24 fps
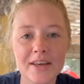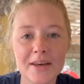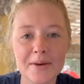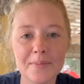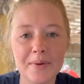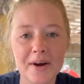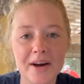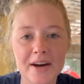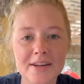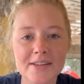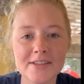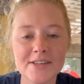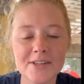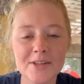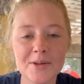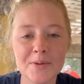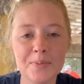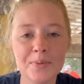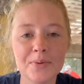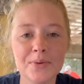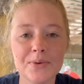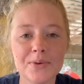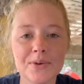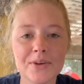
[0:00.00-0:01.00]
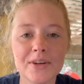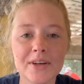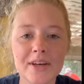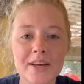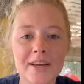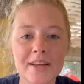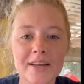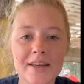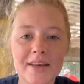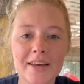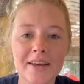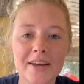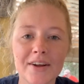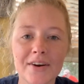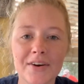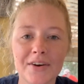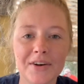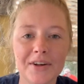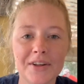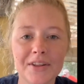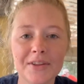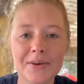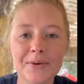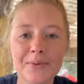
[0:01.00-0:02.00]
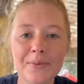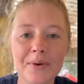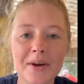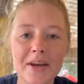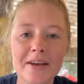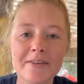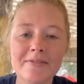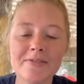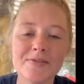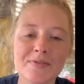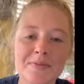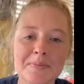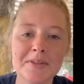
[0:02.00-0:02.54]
get back to the pool and get all the waves